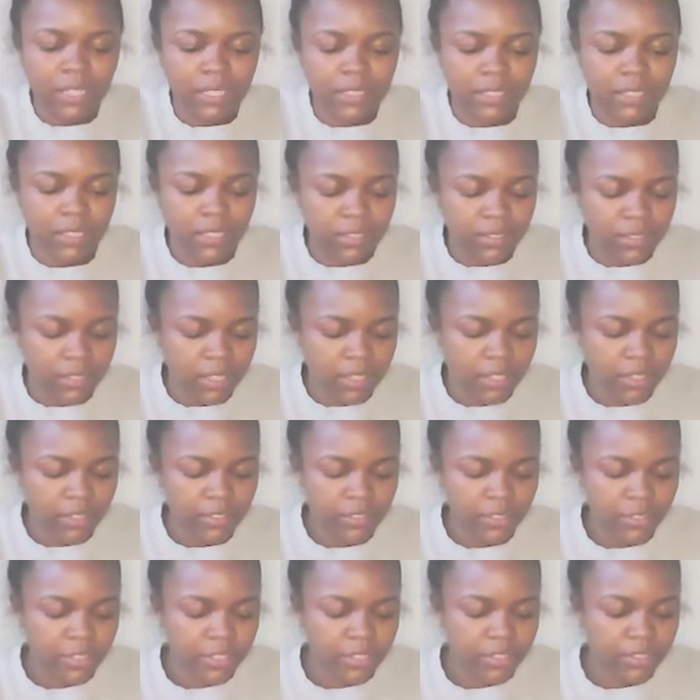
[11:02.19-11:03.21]
Like these
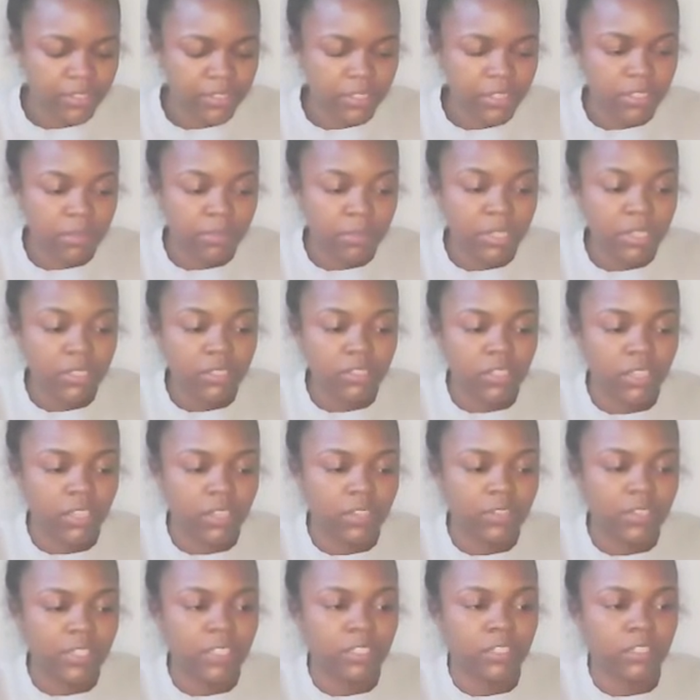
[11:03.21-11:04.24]
beads are
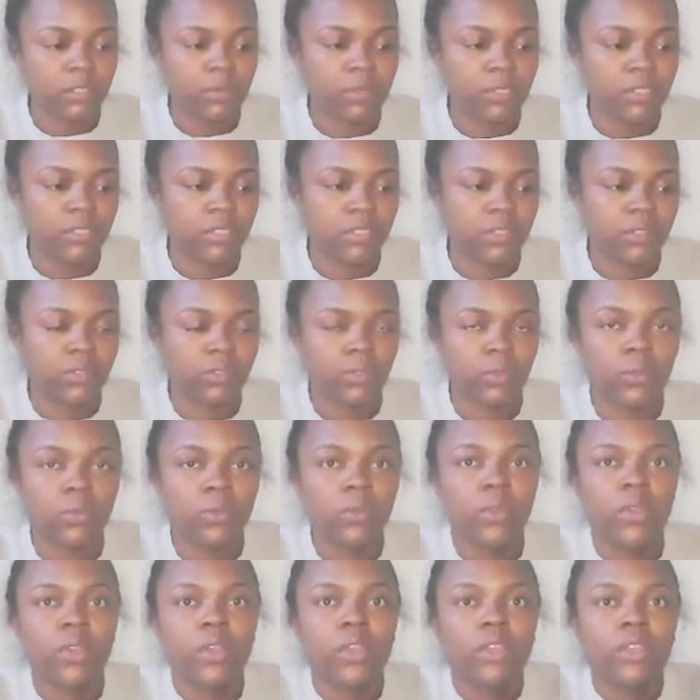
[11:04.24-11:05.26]
already expensive.
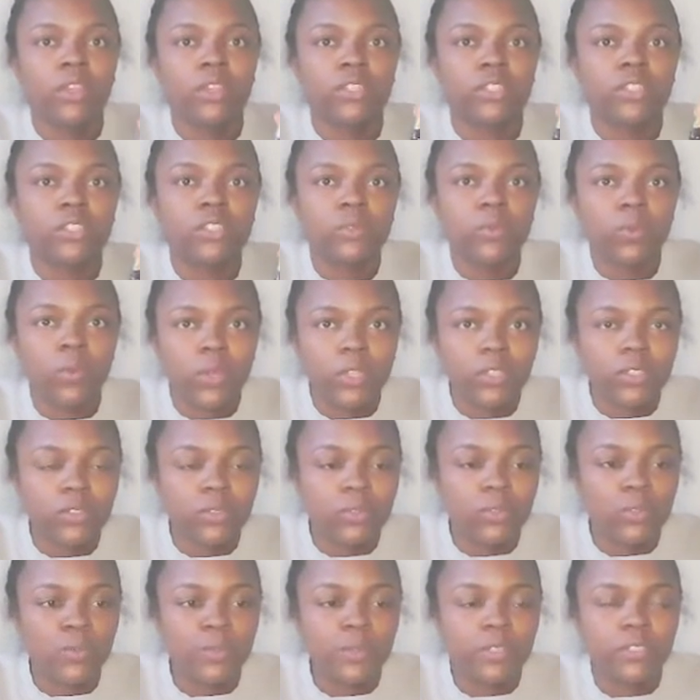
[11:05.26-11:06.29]
So this one
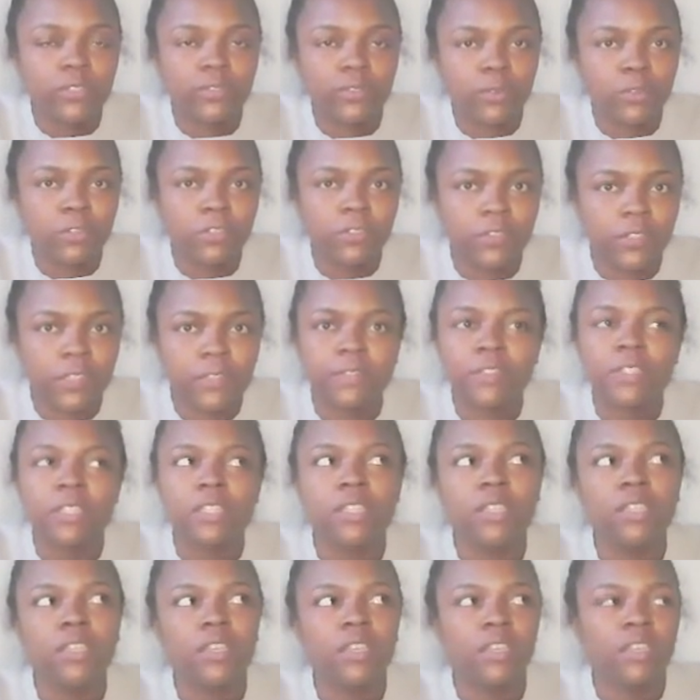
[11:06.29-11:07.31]
tube is
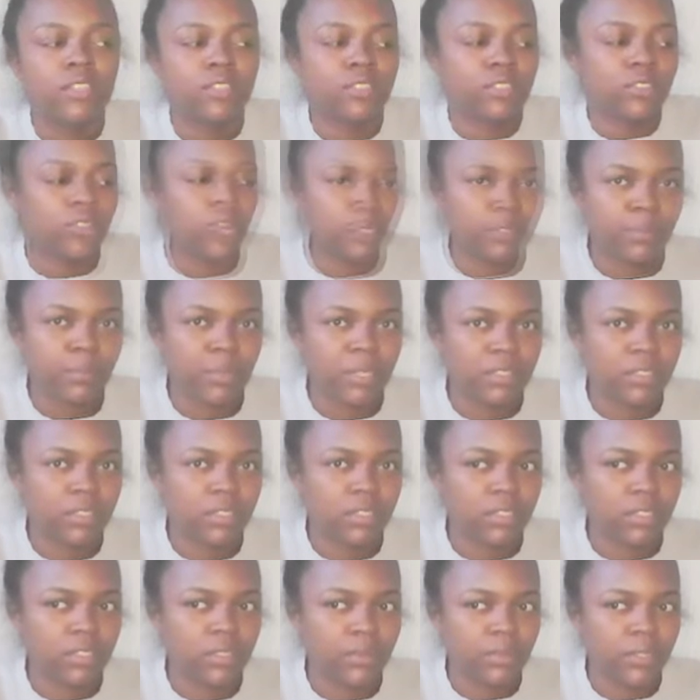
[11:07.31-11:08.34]
$4.50. So
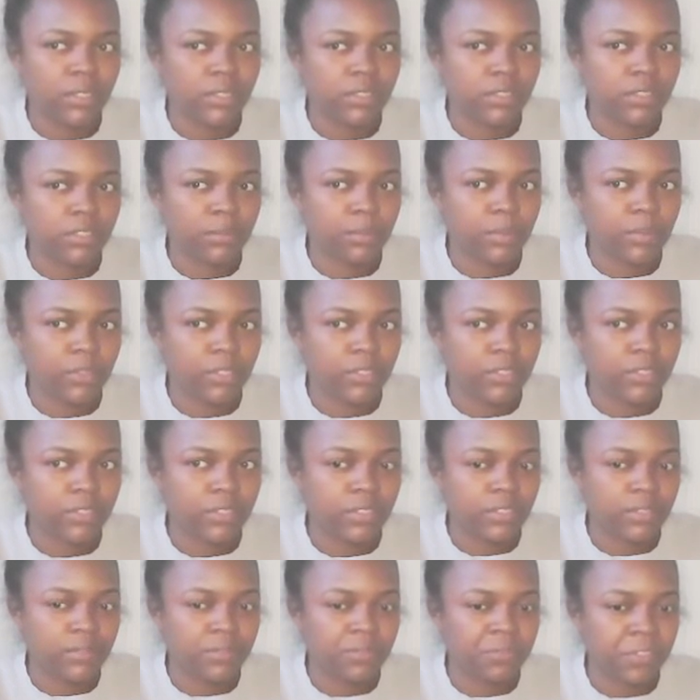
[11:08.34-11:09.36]
basically what it took me
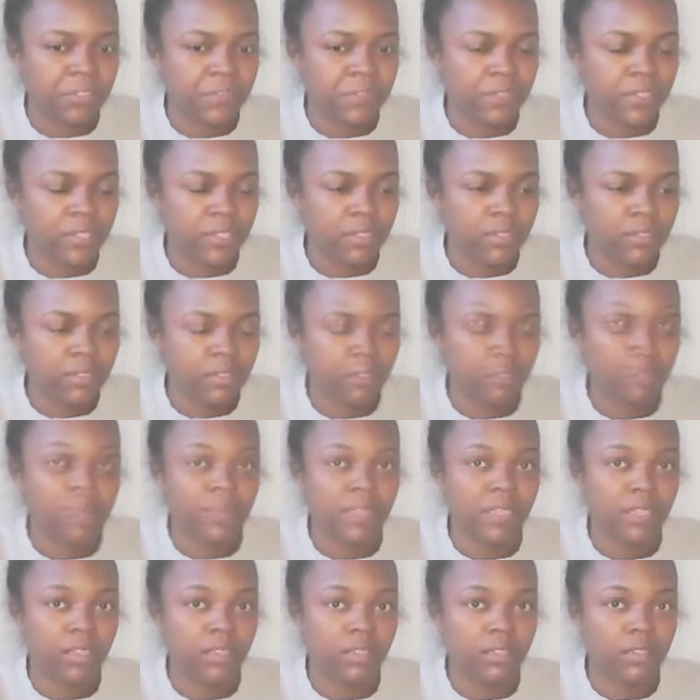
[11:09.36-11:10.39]
$13.50 to
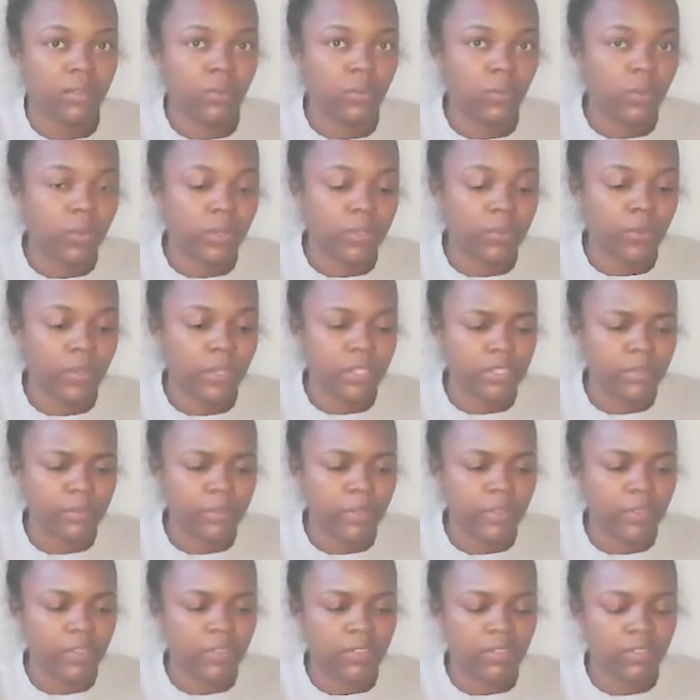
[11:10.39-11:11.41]
make one waist
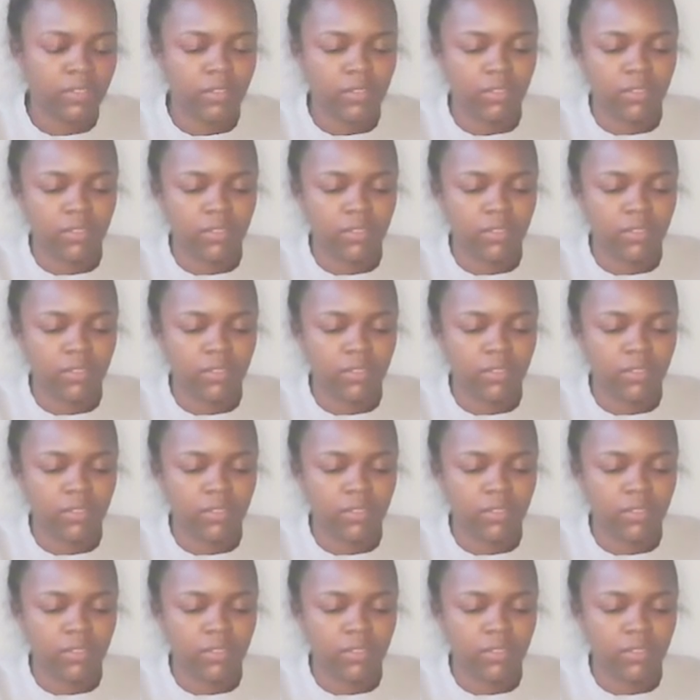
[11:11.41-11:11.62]
bead.